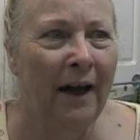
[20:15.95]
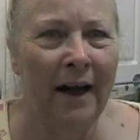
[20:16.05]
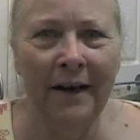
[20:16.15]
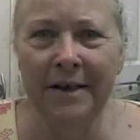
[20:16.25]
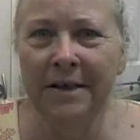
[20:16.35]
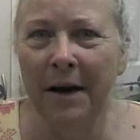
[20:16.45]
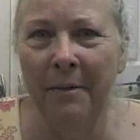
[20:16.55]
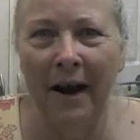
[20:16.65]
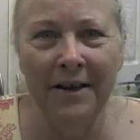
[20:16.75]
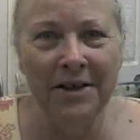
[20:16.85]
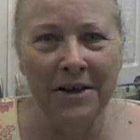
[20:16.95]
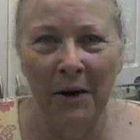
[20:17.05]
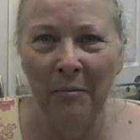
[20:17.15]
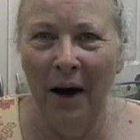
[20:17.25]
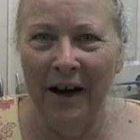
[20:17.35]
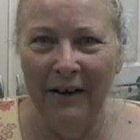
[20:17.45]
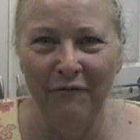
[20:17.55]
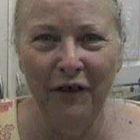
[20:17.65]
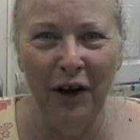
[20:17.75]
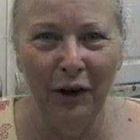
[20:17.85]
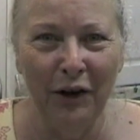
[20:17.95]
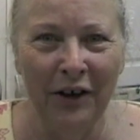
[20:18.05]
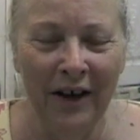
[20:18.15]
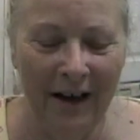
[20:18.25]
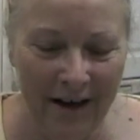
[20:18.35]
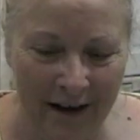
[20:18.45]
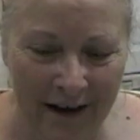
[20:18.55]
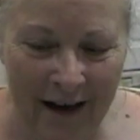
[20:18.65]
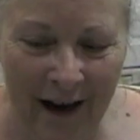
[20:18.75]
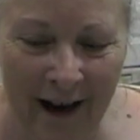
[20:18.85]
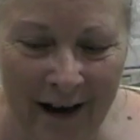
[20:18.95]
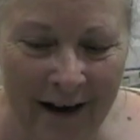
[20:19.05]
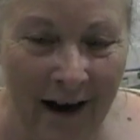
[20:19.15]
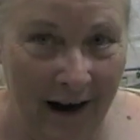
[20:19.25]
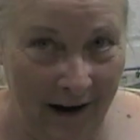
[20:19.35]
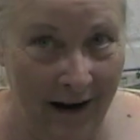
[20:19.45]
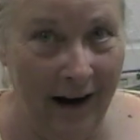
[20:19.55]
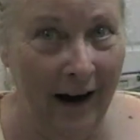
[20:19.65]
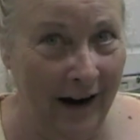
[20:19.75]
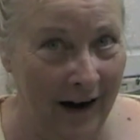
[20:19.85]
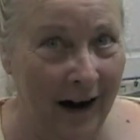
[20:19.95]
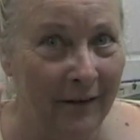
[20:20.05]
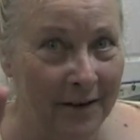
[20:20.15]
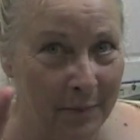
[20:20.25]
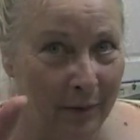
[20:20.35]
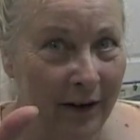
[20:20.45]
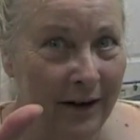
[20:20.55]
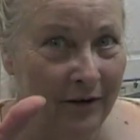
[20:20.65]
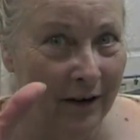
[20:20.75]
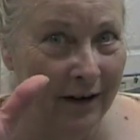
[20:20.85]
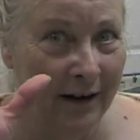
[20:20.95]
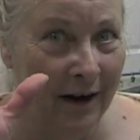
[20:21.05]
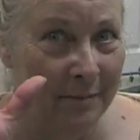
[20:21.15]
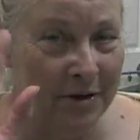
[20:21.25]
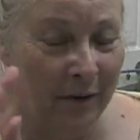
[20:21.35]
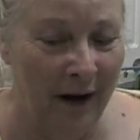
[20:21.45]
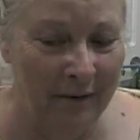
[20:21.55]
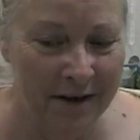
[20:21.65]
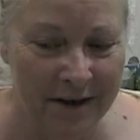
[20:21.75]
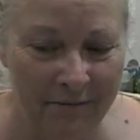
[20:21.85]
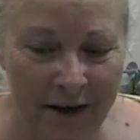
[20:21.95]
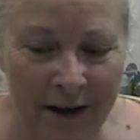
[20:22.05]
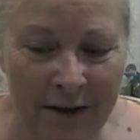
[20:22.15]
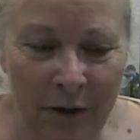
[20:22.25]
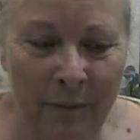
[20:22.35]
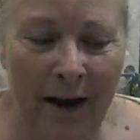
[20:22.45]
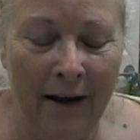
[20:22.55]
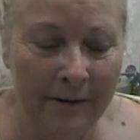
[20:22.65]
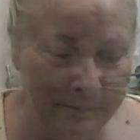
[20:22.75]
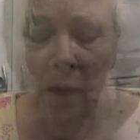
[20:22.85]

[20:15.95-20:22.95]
At least I made somebody feel good, and and I was pretty drugged up, so I wasn't feeling too bad.